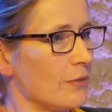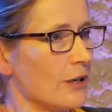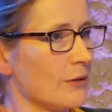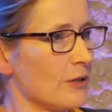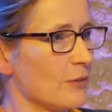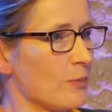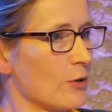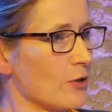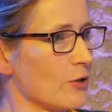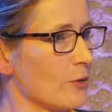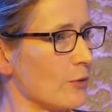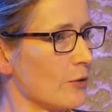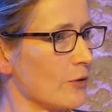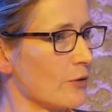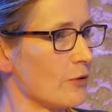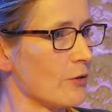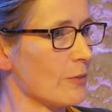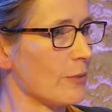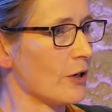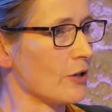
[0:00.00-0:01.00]
it's possible
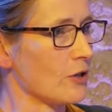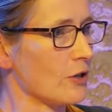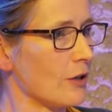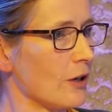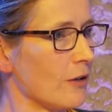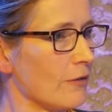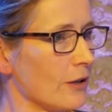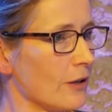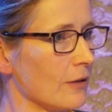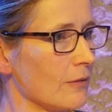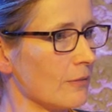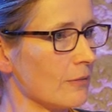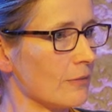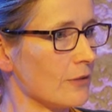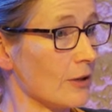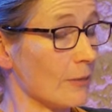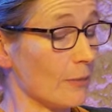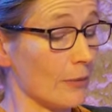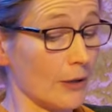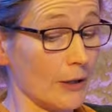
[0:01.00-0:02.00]
to imagine loving
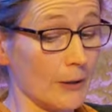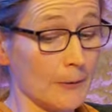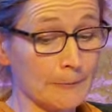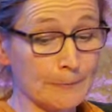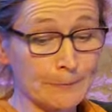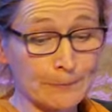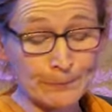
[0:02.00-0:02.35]
somebody.